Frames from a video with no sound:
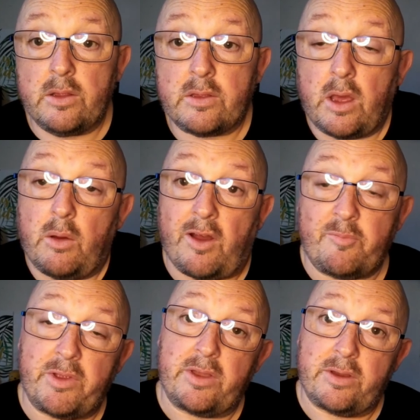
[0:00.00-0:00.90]
So
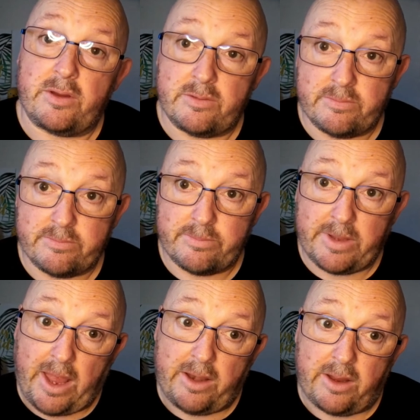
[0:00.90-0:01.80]
I've been
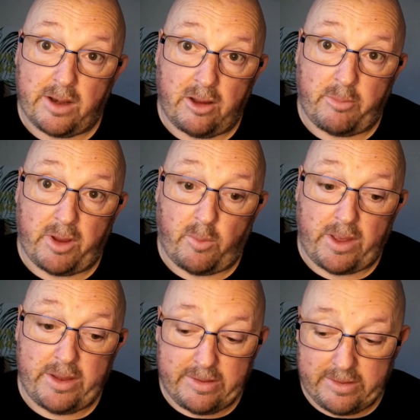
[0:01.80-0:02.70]
gaining a little bit of
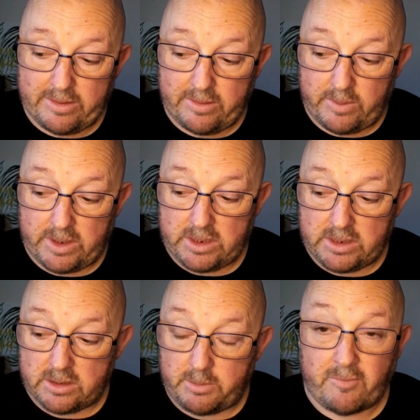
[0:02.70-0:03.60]
weight,
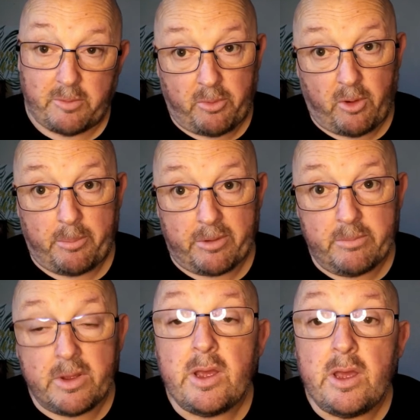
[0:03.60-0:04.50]
which is a bit of a
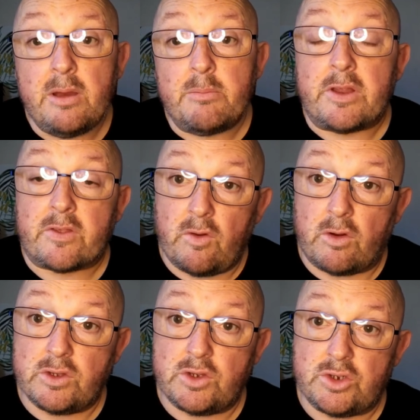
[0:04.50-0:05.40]
problem, but it's
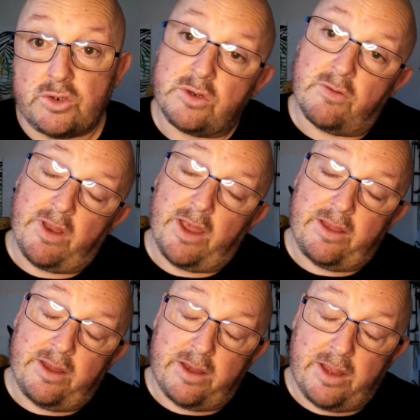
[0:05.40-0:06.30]
not sugar
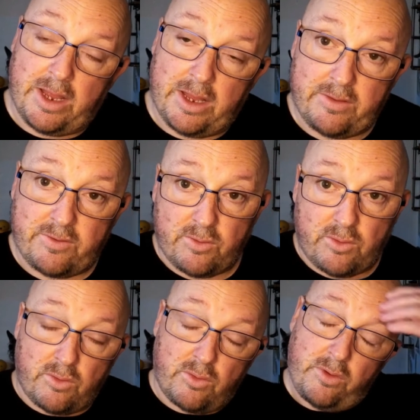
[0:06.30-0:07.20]
related. It's
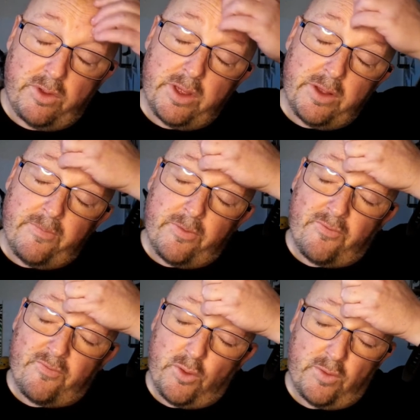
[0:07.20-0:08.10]
all the
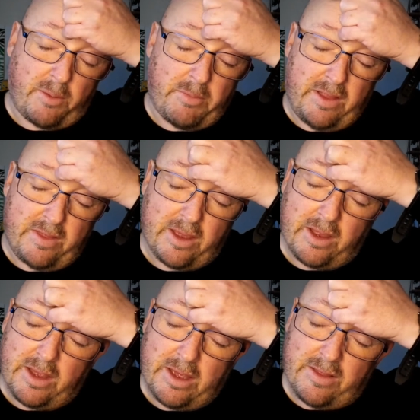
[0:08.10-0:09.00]
food that I'm
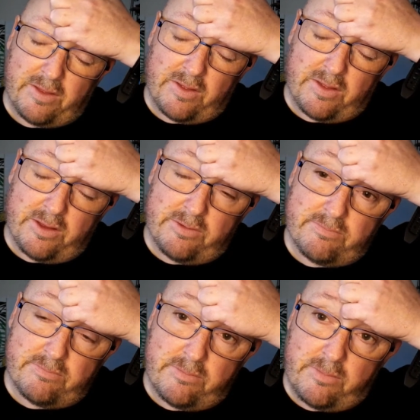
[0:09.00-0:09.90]
eating is
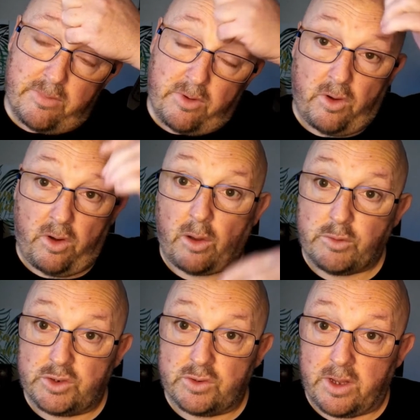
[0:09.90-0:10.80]
low
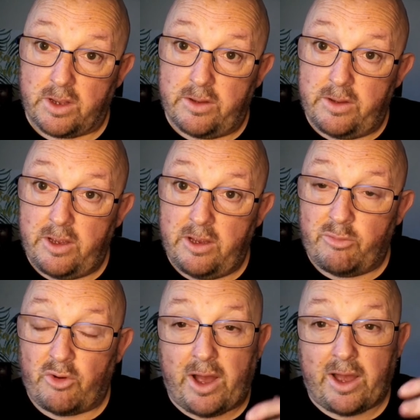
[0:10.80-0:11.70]
sugar,
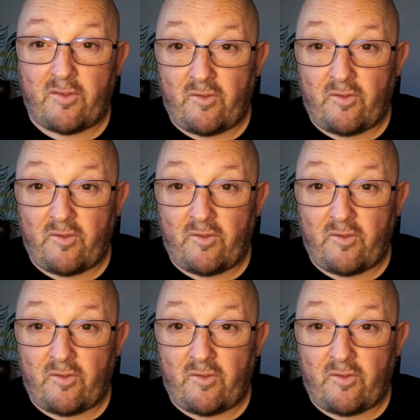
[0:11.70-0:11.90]
but high in